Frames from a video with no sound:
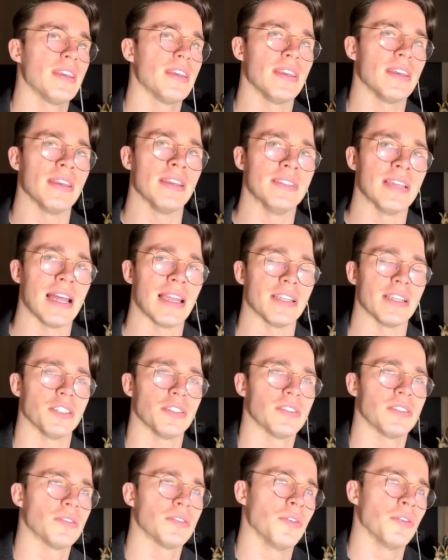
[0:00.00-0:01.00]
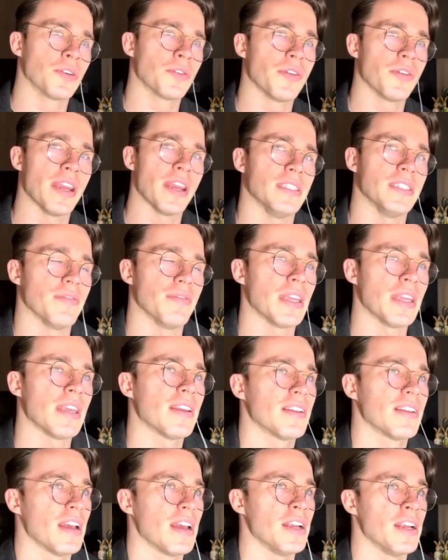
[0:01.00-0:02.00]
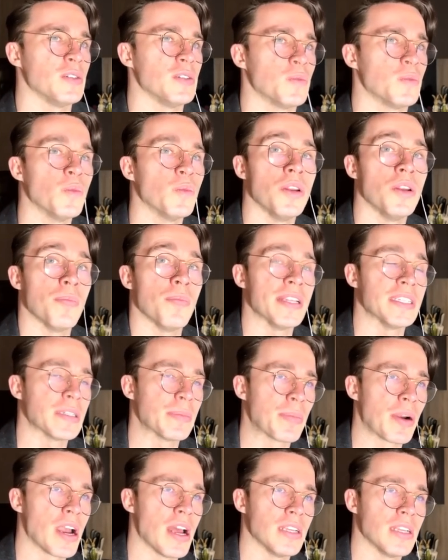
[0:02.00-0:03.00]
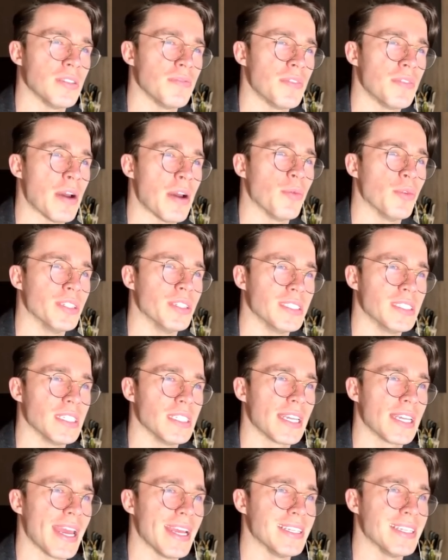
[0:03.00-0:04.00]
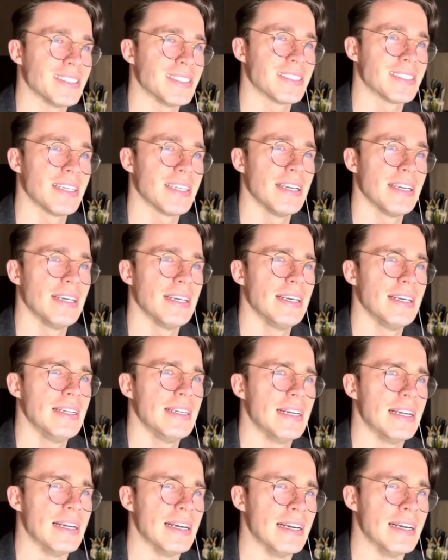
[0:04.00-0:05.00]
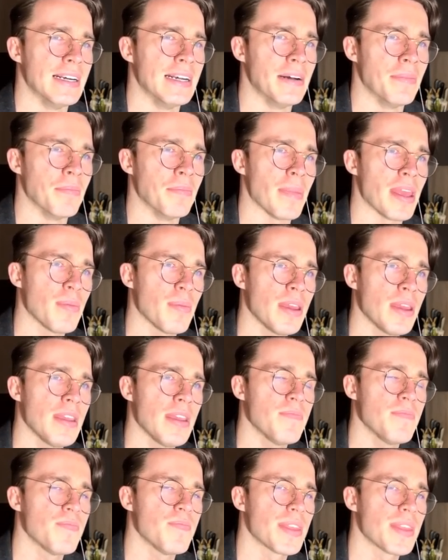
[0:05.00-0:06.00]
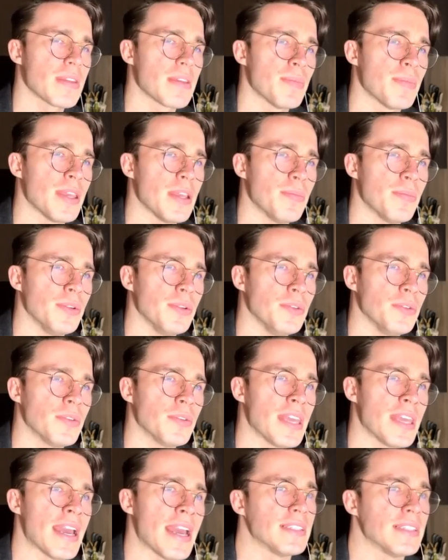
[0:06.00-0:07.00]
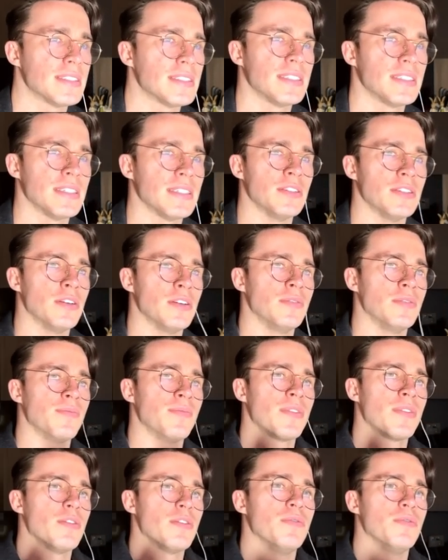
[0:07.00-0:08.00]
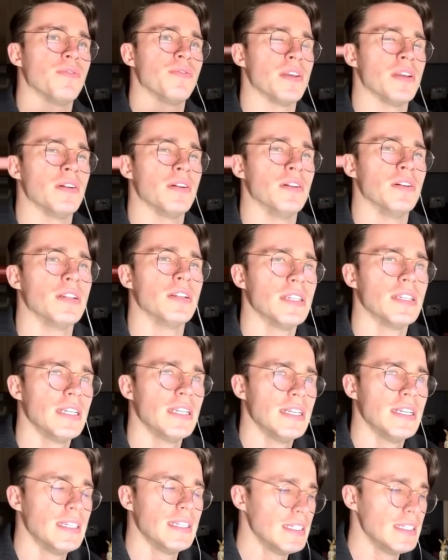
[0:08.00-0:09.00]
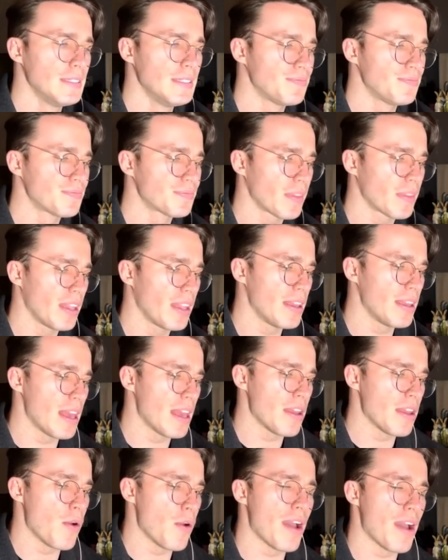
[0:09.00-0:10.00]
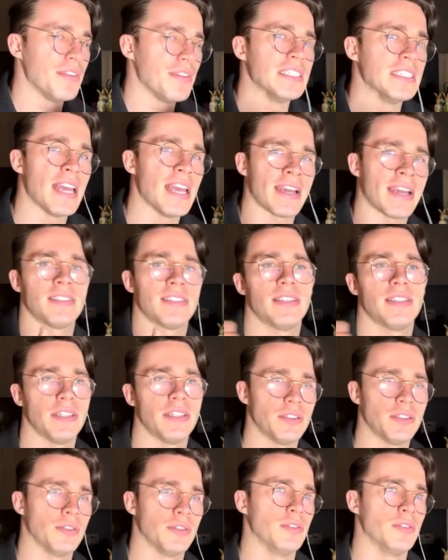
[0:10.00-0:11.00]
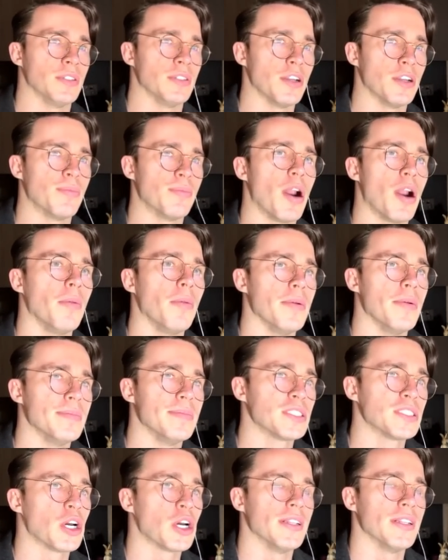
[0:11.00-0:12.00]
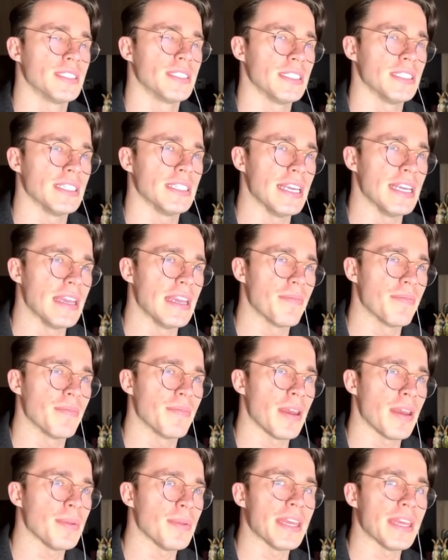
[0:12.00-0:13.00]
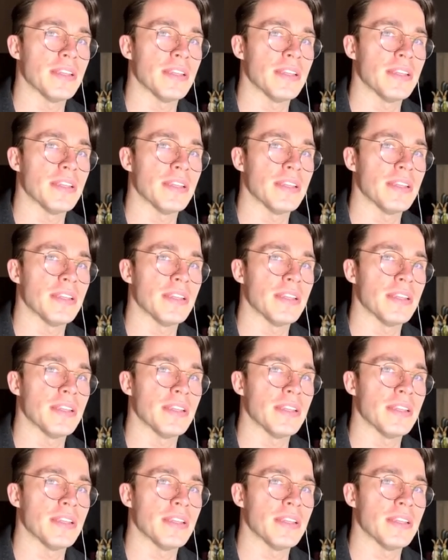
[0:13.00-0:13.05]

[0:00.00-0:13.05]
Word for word: intelligence or creativity. I just wouldn't be surprised if that was the case. Uh, maybe people who get, you know, who feel, who have these existential, you know, problems constantly, maybe they